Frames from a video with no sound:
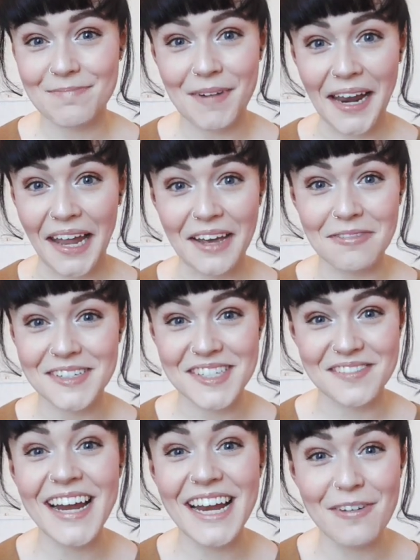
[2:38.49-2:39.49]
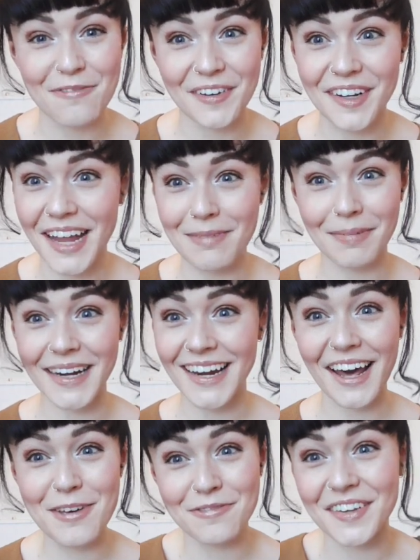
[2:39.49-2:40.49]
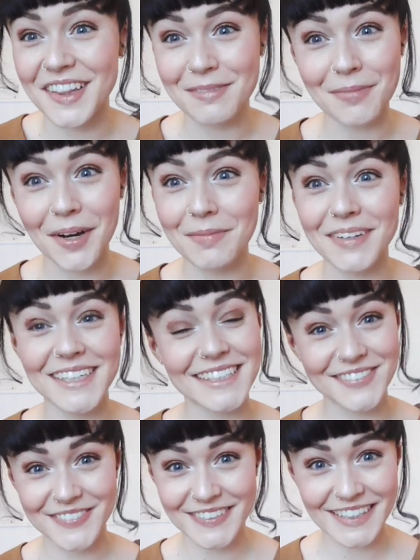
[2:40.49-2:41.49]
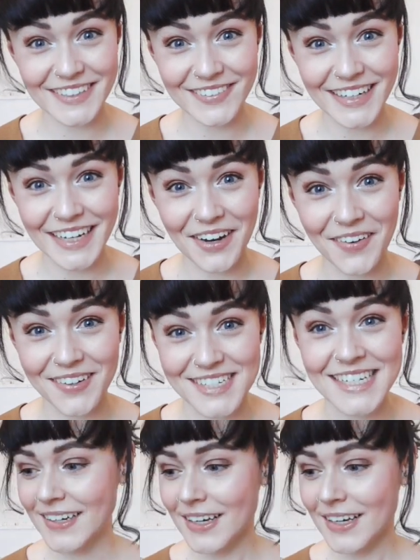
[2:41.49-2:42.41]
my life doesn't really feel like my life at the moment. It's really, really odd.